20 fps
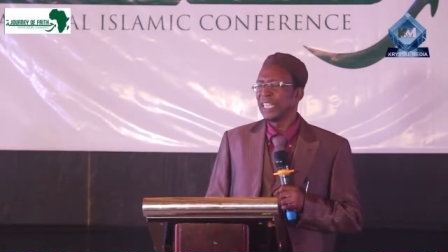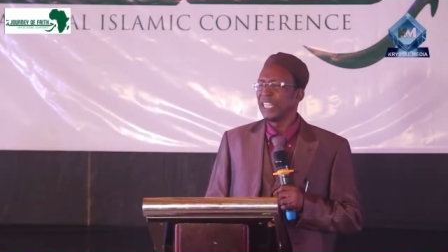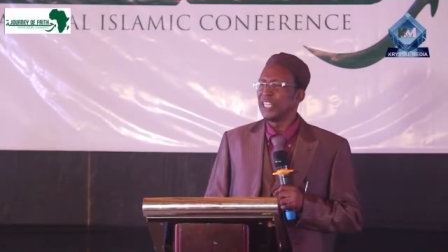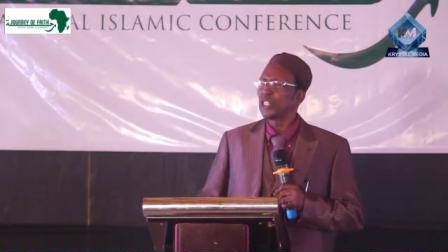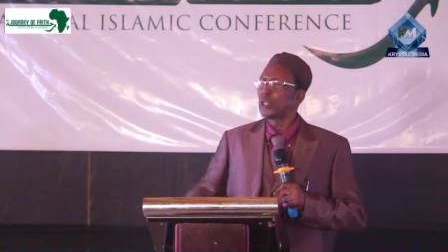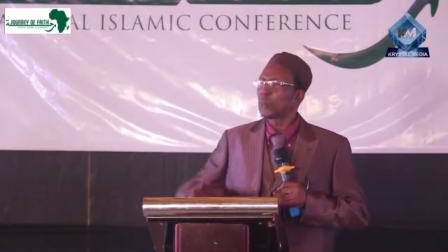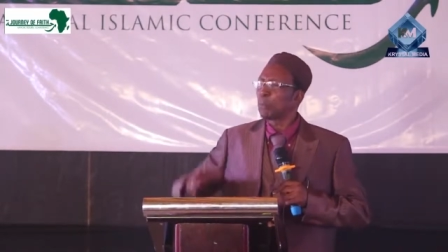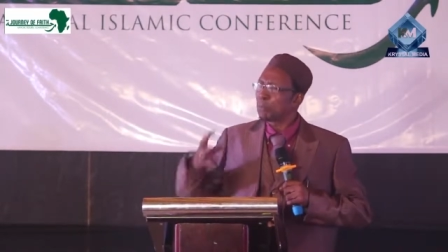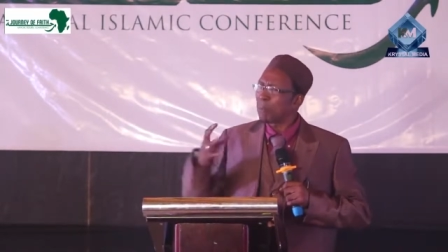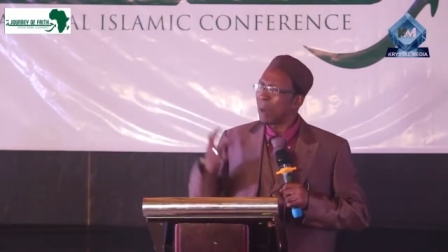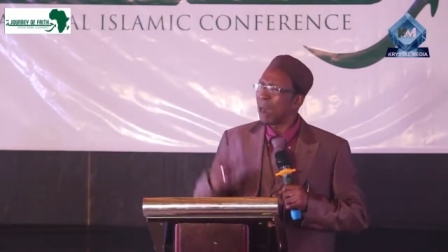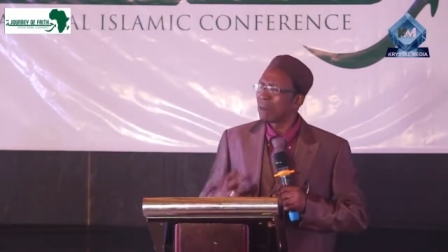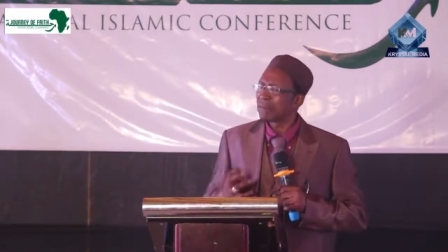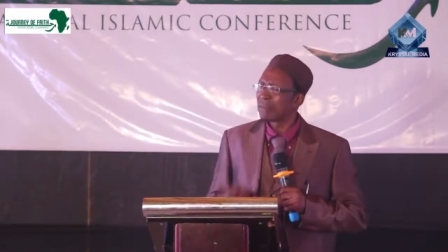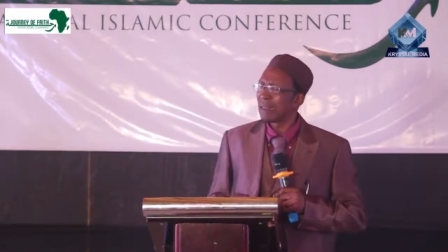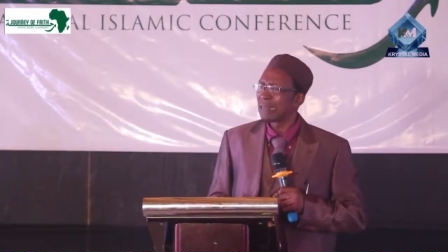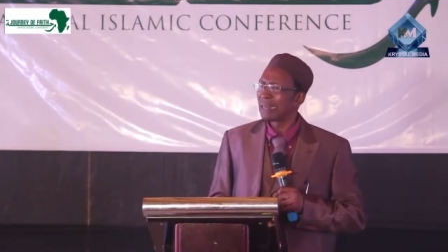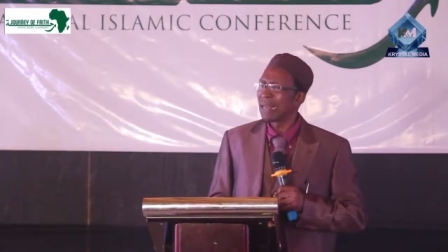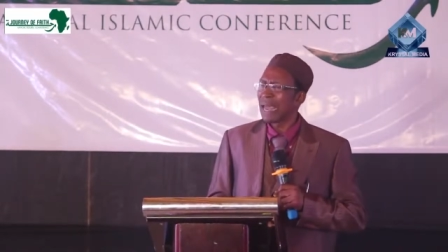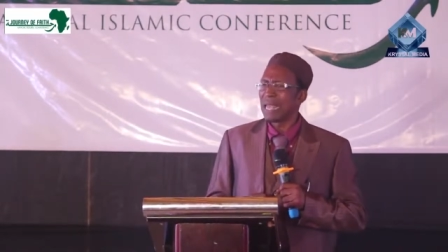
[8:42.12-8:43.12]
is
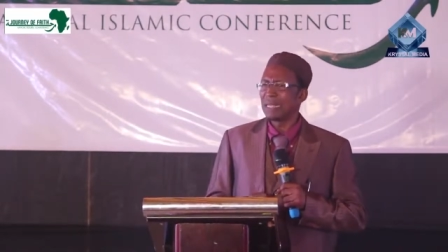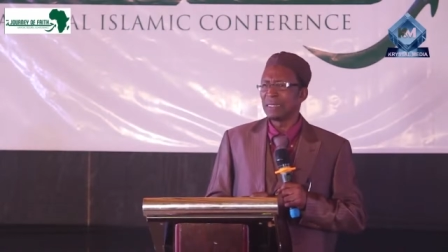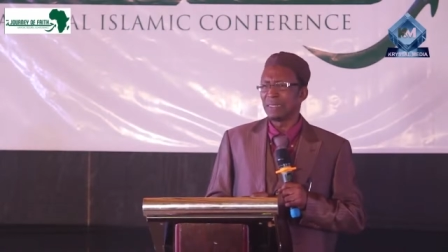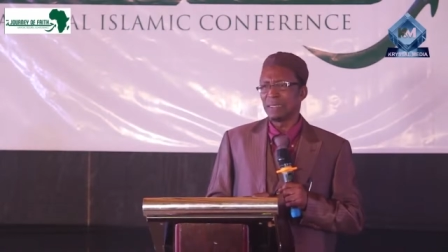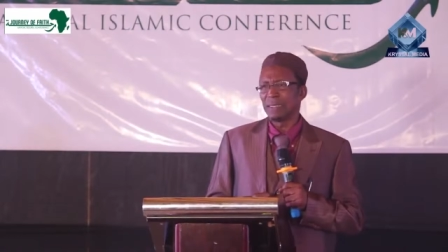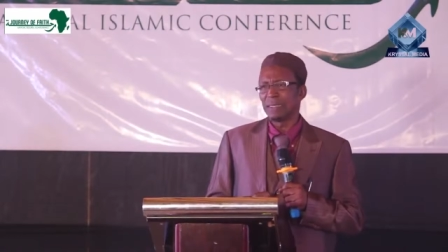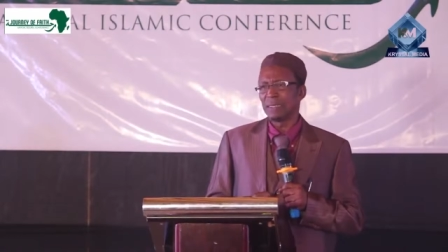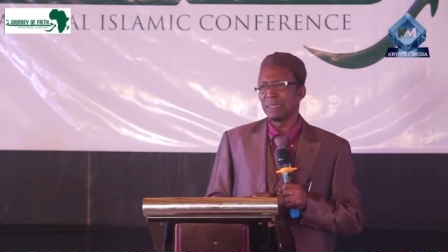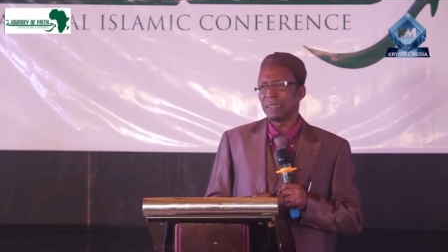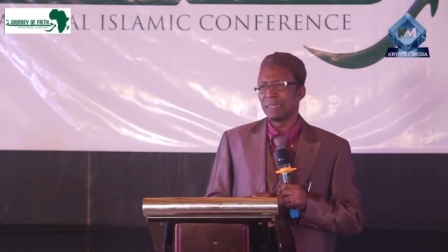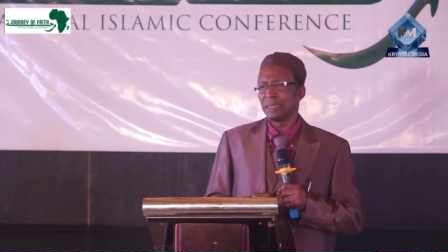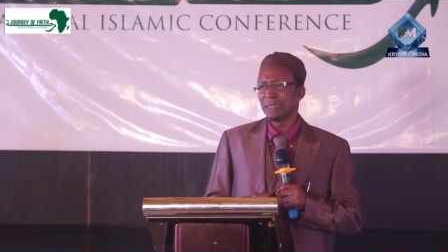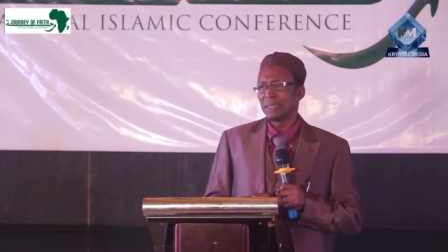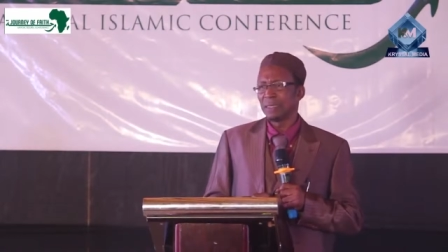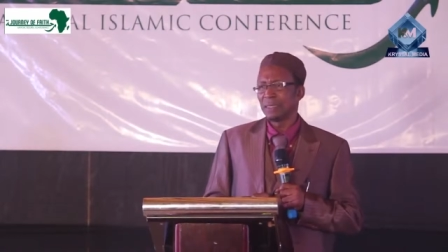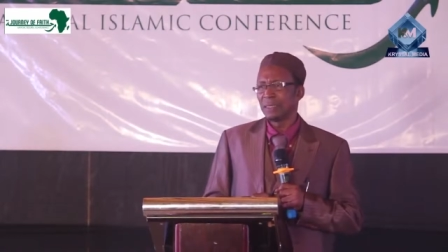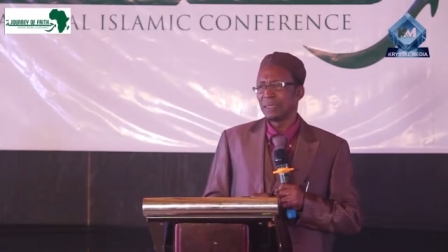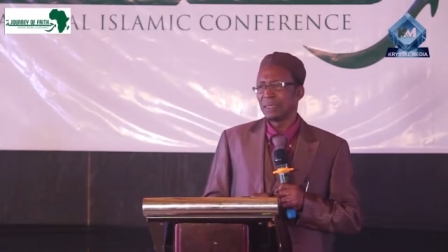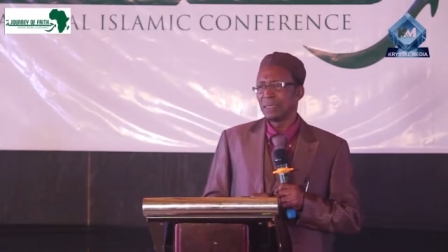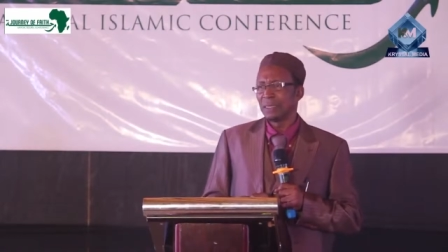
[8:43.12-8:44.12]
paralyzing.
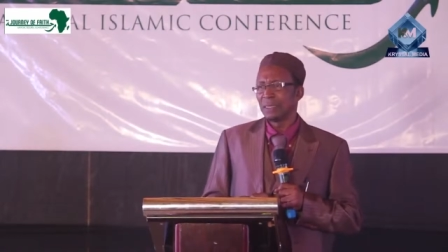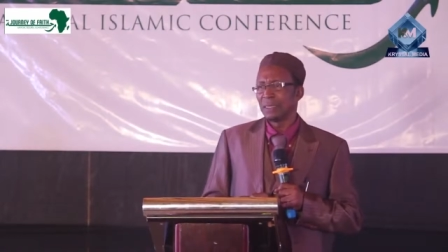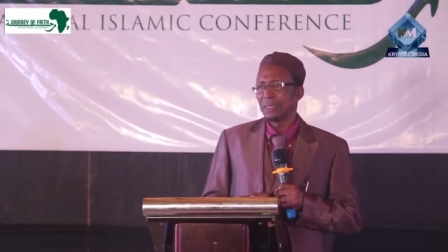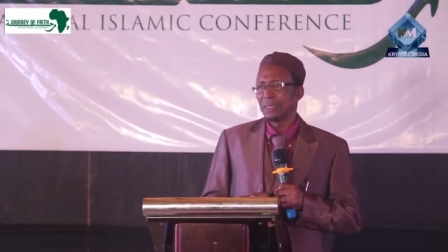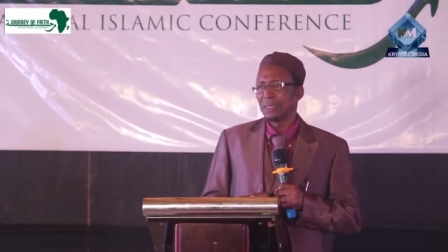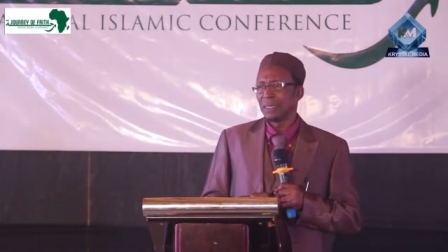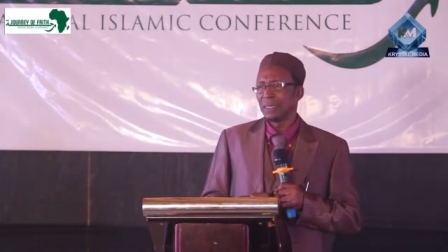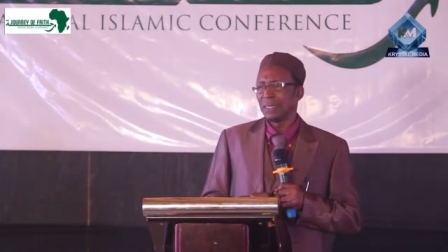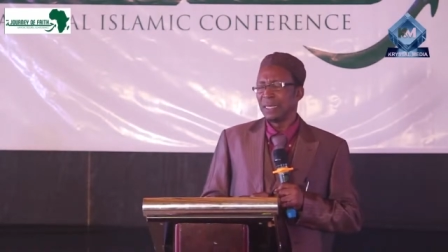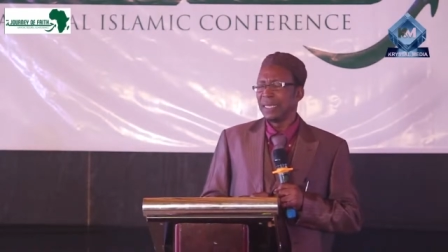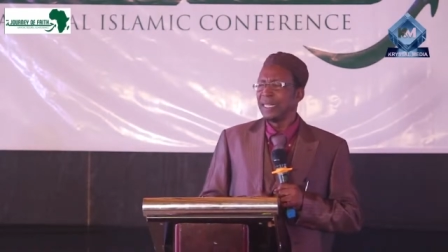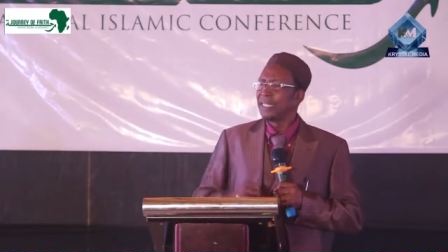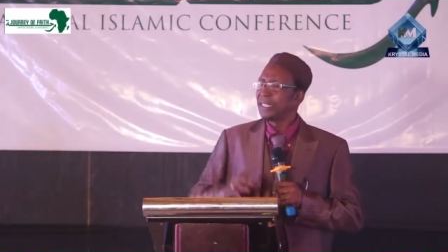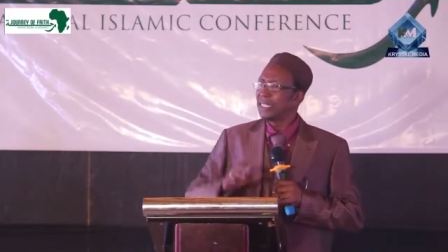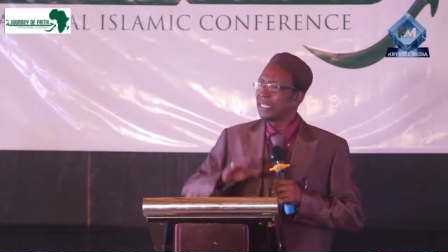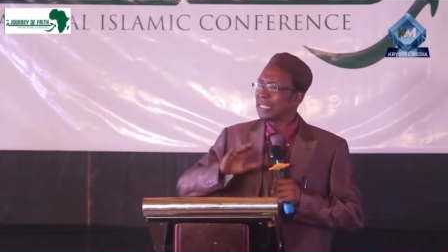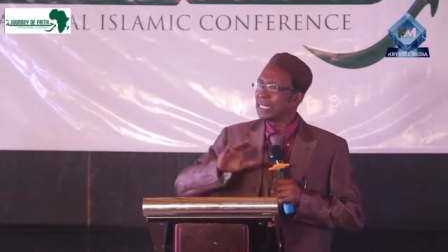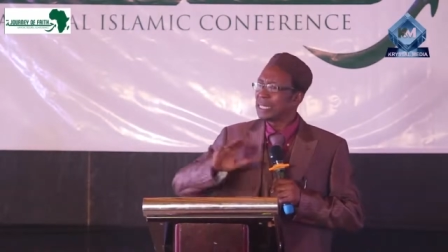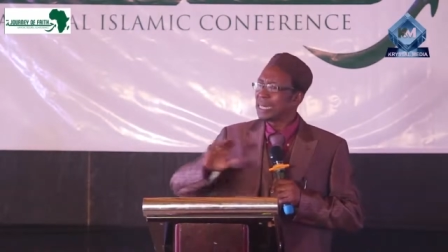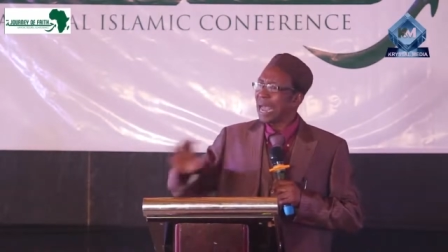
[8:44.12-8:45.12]
In
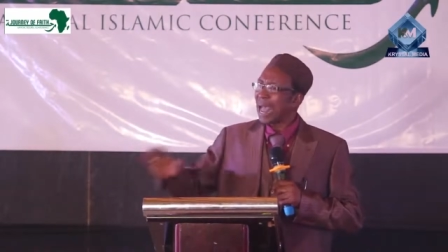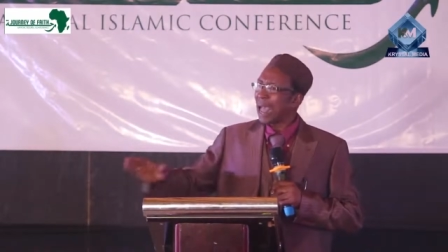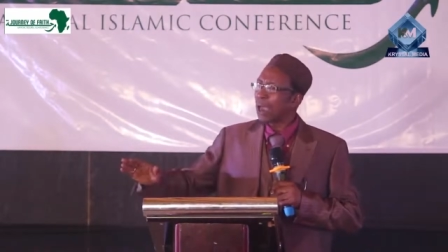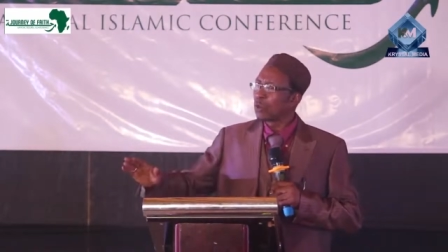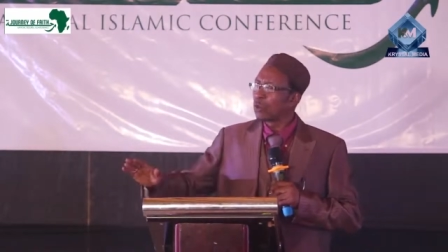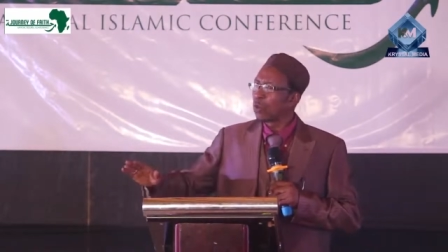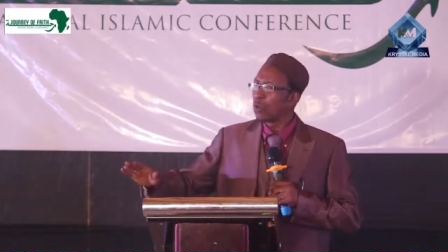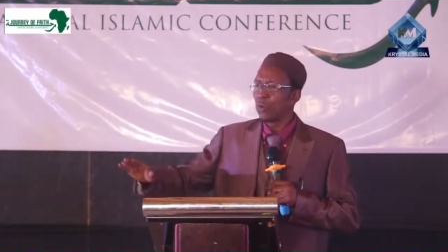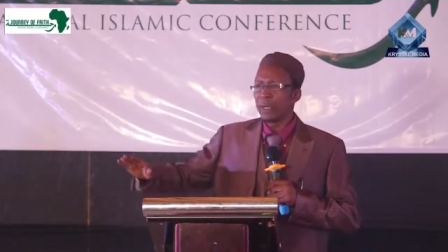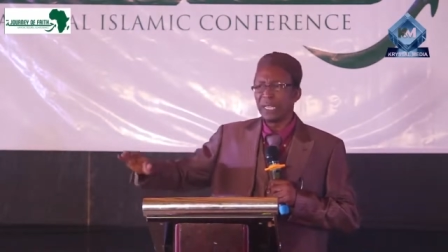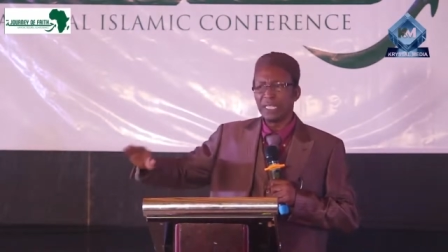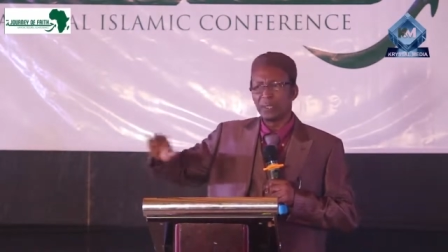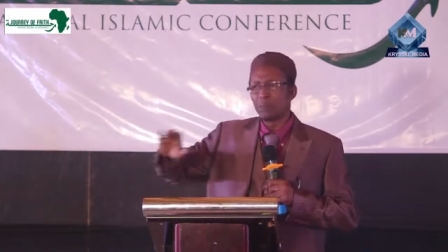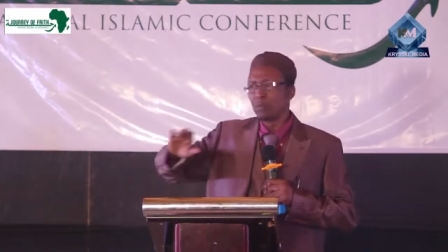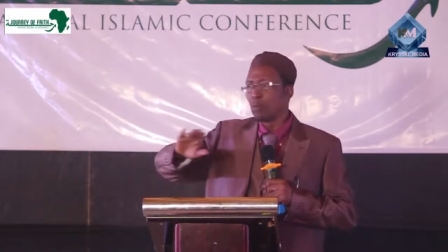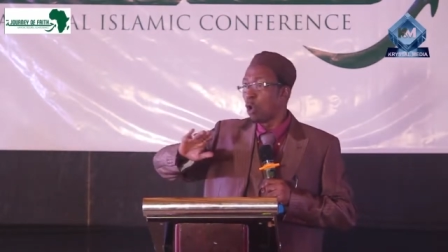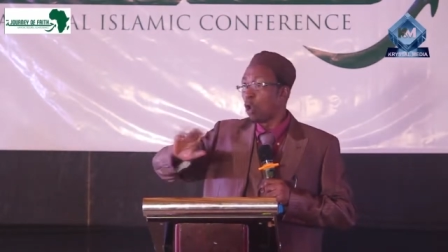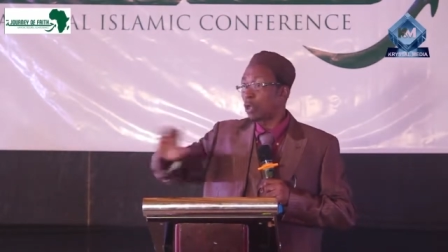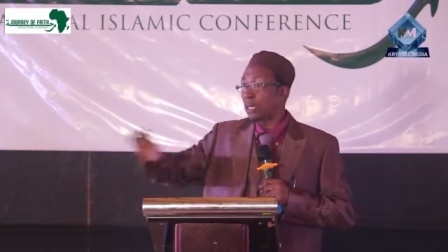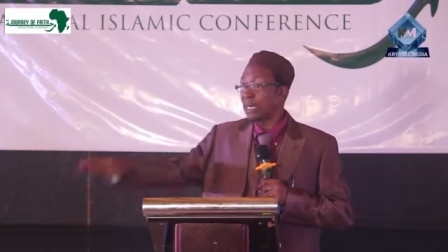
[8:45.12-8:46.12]
Chicago, it's
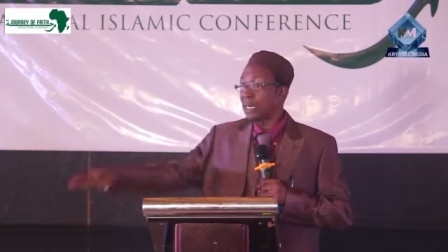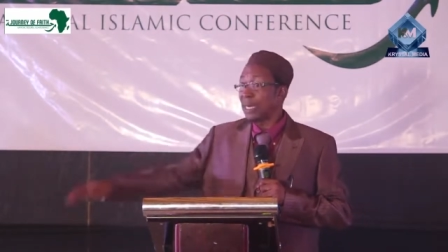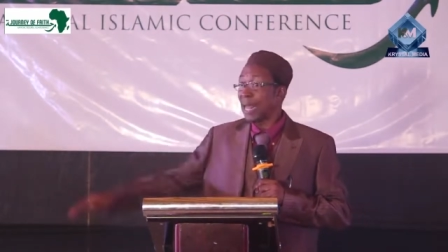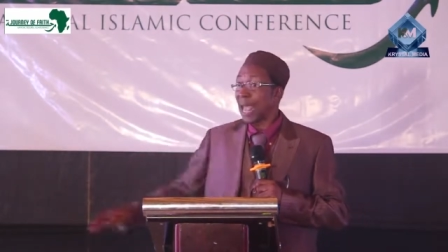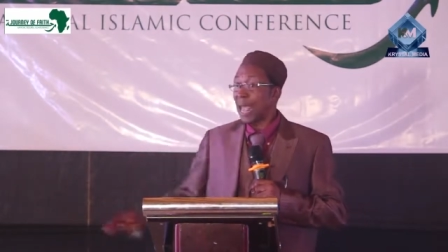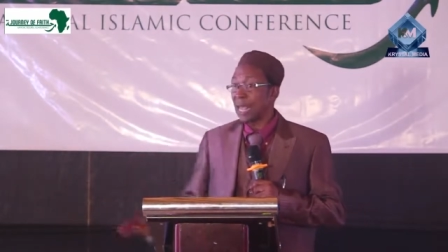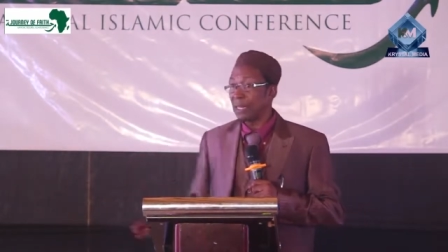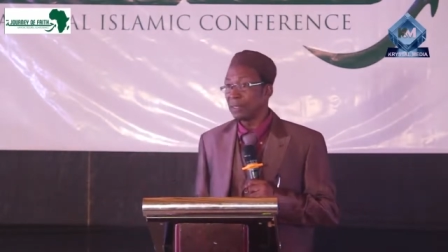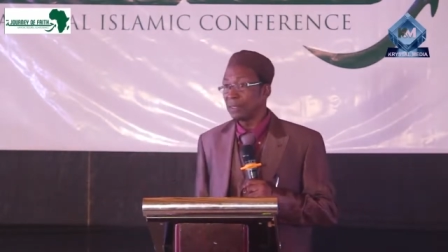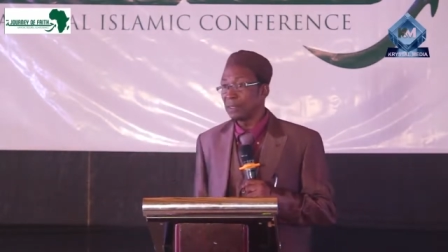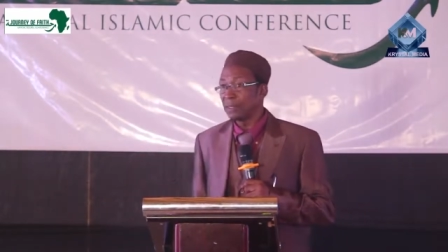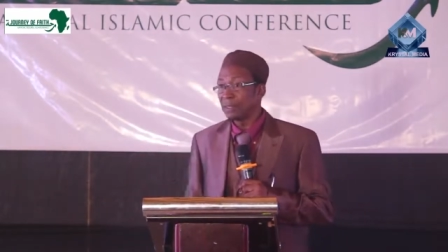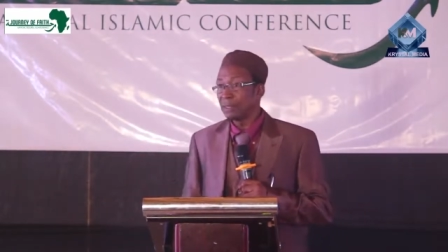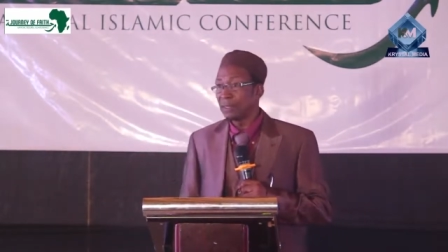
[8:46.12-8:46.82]
more than that.